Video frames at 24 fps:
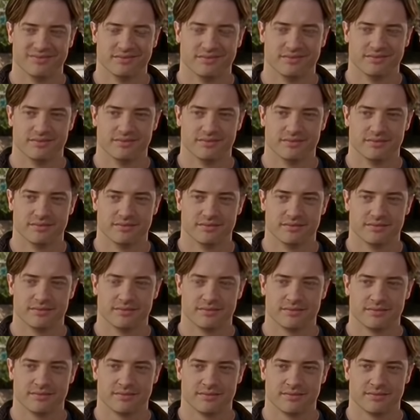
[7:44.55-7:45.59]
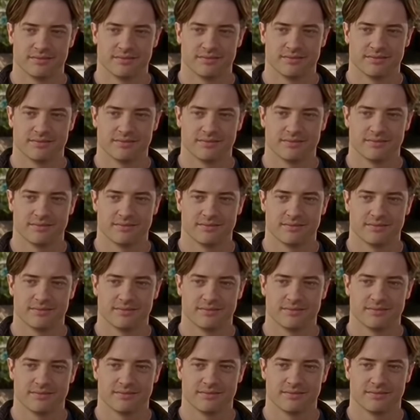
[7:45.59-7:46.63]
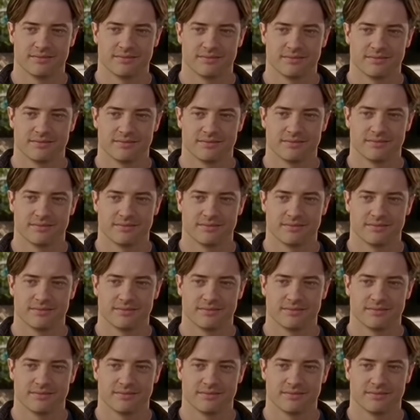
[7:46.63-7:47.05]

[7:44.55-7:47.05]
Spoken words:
[no speech]